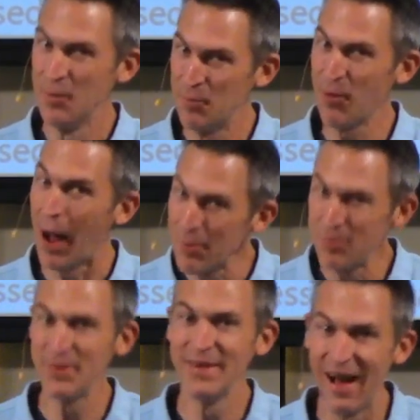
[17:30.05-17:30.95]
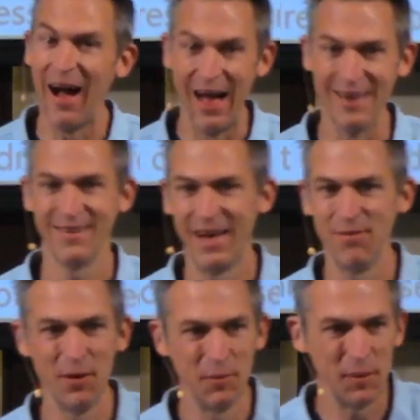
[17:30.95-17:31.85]
Probably not. Not
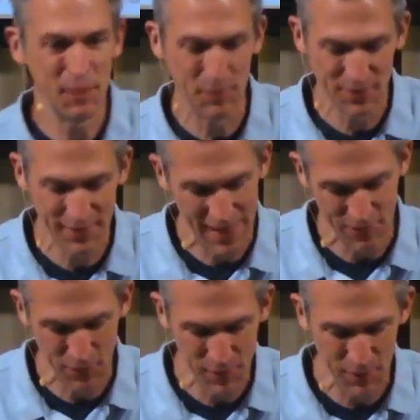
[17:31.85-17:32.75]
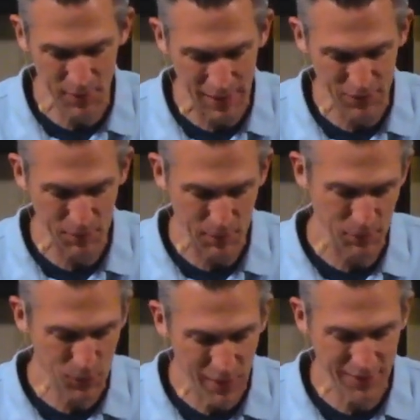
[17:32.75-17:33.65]
very many people did that for me when I was in
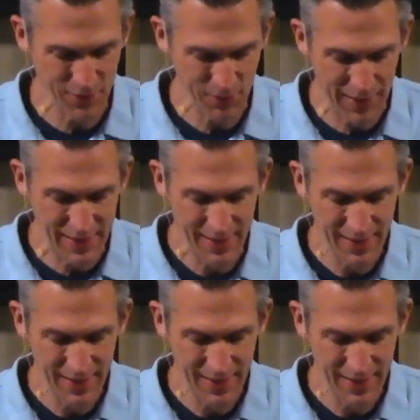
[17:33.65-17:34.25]
people's weddings, right?